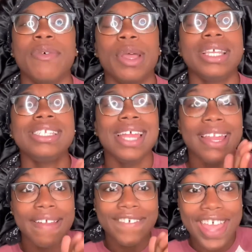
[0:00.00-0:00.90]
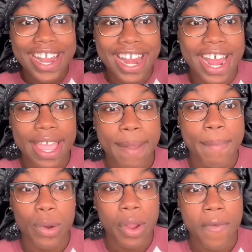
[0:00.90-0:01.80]
It's not the fact that I get
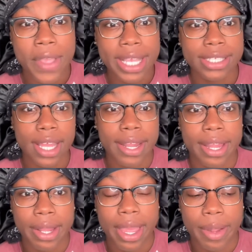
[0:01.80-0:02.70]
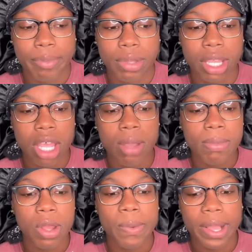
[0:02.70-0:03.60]
bored of it. It's like that, like, the
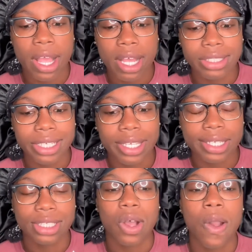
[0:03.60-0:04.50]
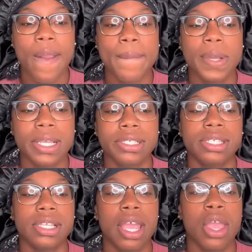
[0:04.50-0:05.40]
coming up with content is hard because
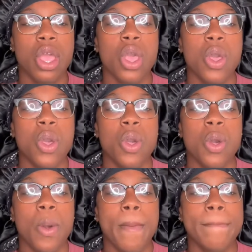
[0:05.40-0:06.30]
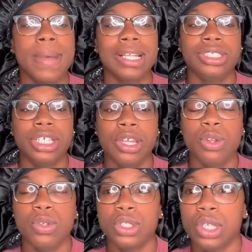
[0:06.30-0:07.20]
it's like my
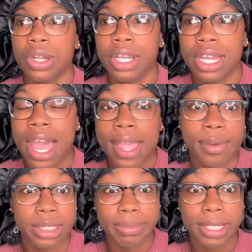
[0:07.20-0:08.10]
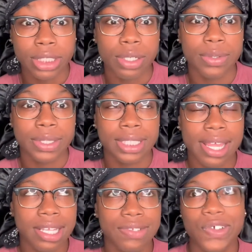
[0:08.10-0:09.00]
channel started dying, which my channel is
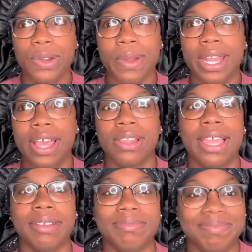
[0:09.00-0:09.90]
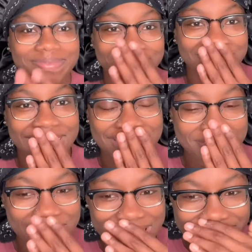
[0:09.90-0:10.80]
dead as fuck right now. Like,
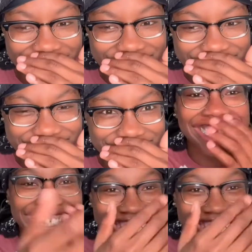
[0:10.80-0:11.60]
damn, I keep cussing.